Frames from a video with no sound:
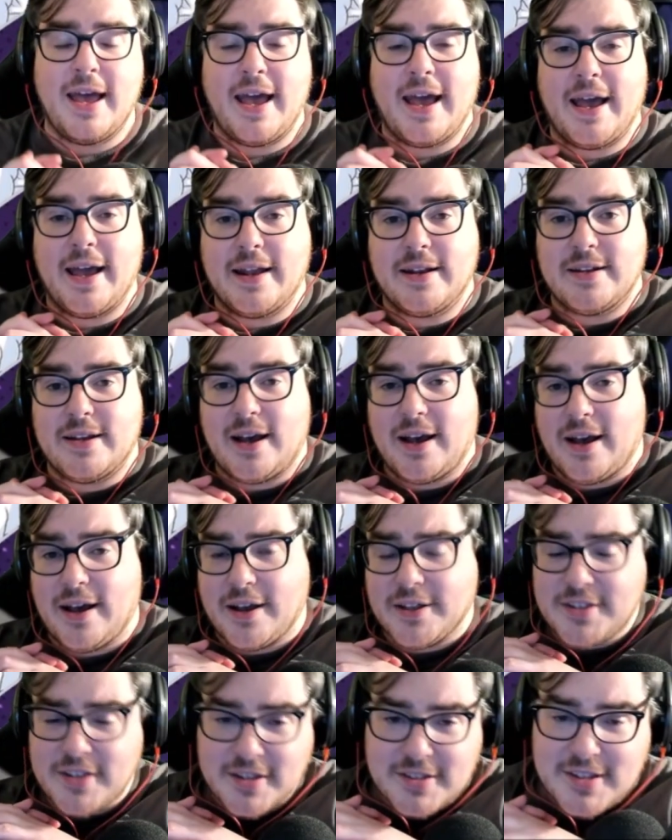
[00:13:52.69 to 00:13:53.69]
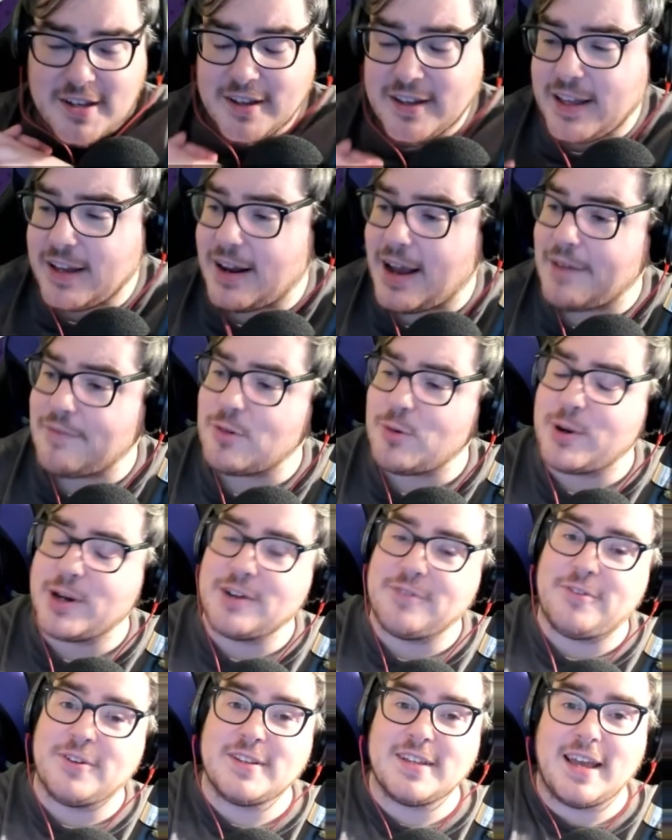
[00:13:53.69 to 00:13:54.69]
And I'll talk to y'all later. Have a
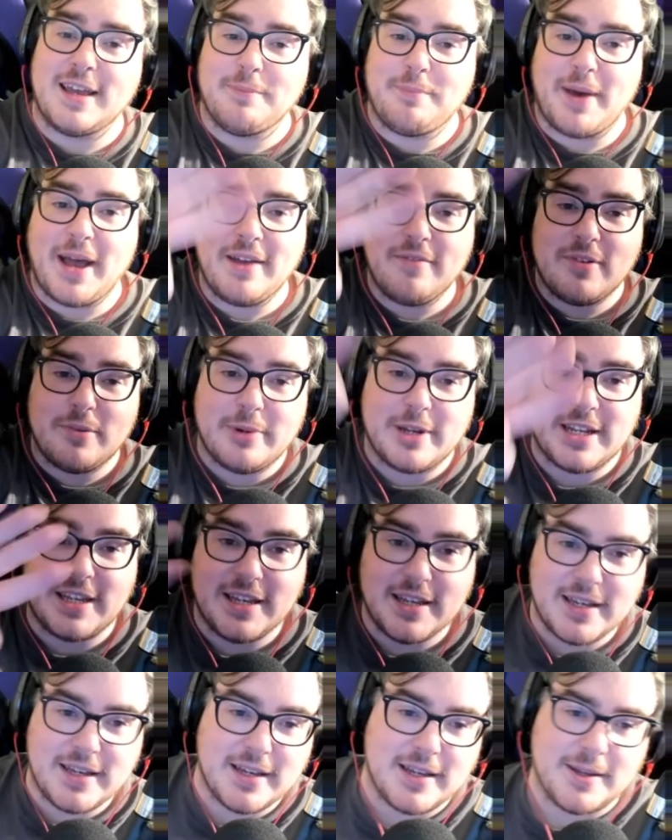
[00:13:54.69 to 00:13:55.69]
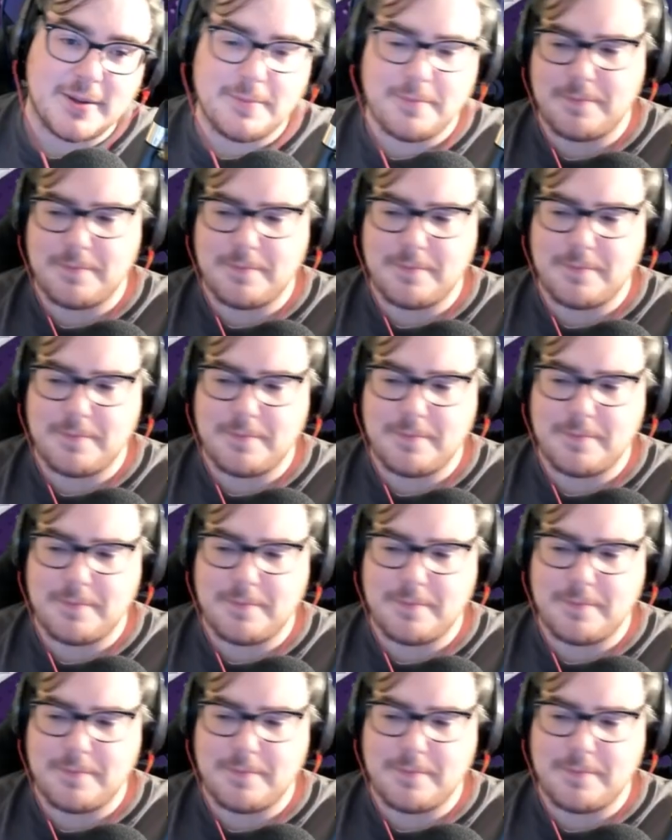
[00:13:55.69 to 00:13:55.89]
wonderful day. Bye, everybody.